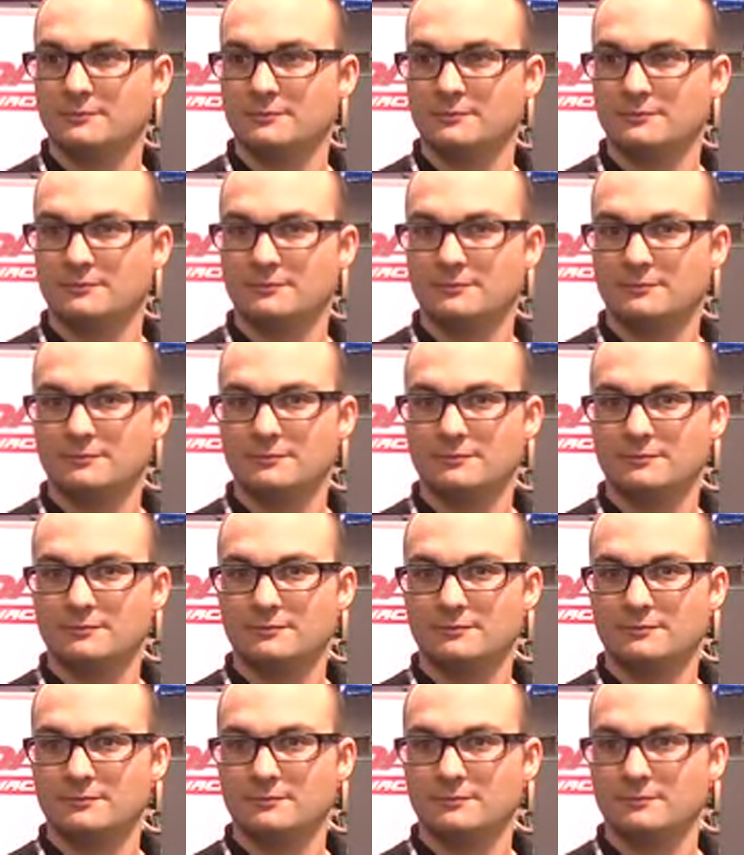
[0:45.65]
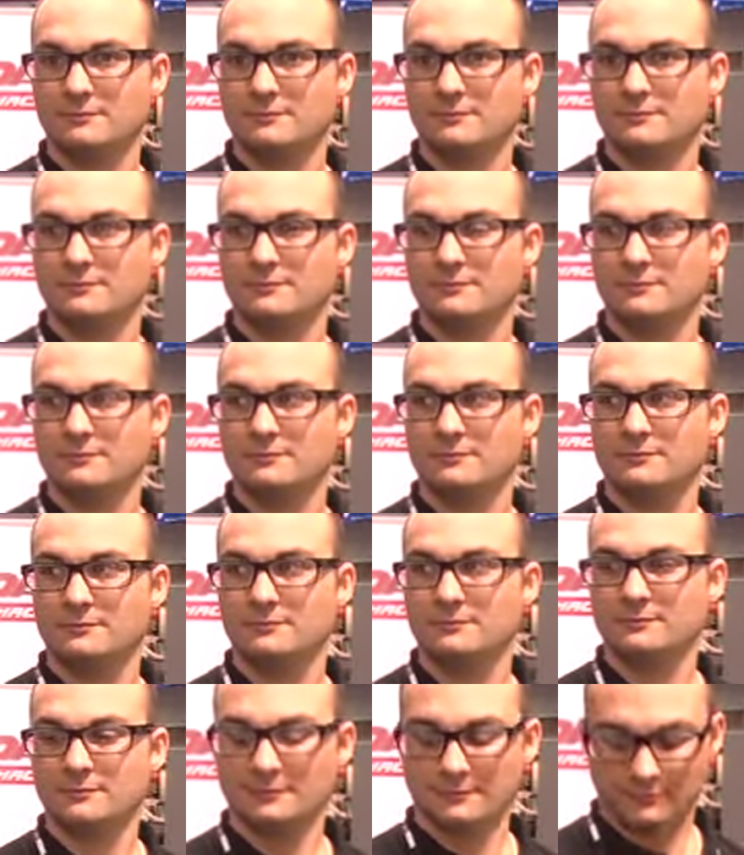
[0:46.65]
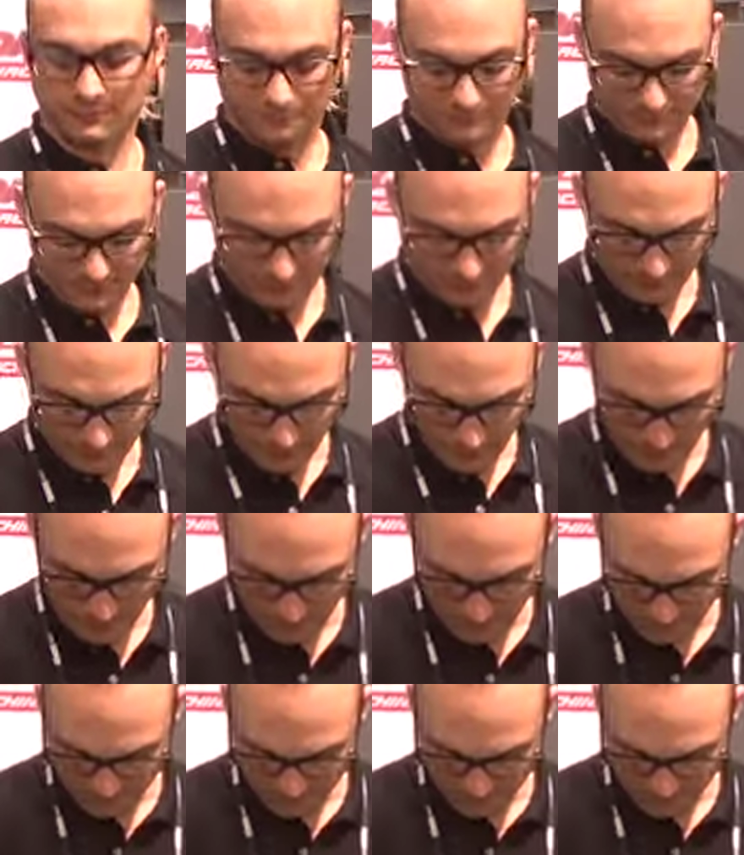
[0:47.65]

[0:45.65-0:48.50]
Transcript: [no speech]